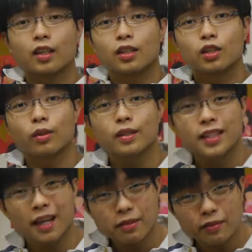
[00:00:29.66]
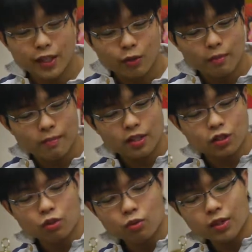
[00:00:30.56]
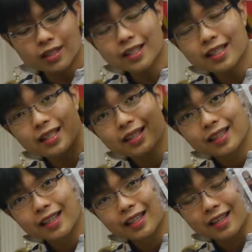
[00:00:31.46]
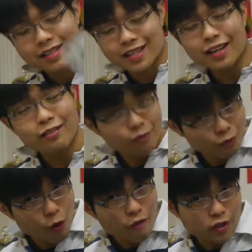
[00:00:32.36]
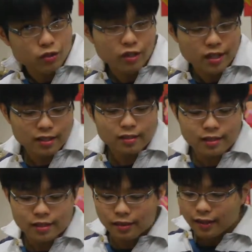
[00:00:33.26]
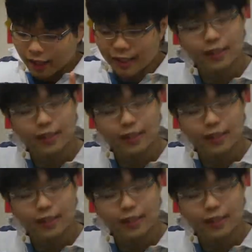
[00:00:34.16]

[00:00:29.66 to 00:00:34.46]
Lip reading: So in terms of equipment, you would need a cassette for obvious reasons, a